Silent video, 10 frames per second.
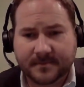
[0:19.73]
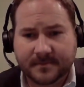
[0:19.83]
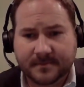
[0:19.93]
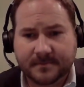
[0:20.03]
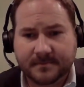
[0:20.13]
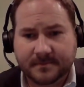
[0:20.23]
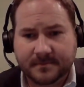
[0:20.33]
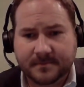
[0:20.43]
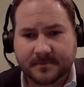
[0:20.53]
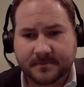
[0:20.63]

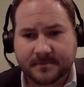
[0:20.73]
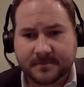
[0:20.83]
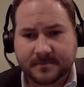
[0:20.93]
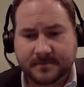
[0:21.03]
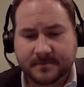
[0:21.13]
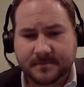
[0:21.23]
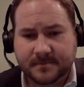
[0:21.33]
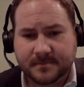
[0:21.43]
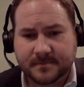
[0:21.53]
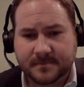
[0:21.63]

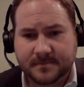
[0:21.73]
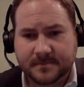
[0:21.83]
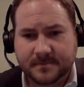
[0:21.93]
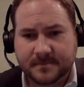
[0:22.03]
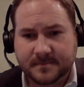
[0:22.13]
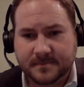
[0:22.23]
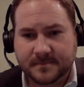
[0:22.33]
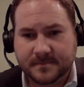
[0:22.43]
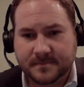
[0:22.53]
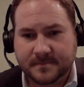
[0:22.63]

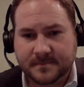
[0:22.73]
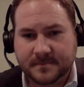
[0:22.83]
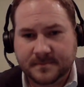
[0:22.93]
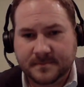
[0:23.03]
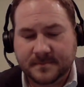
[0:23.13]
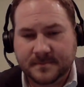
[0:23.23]
[no speech]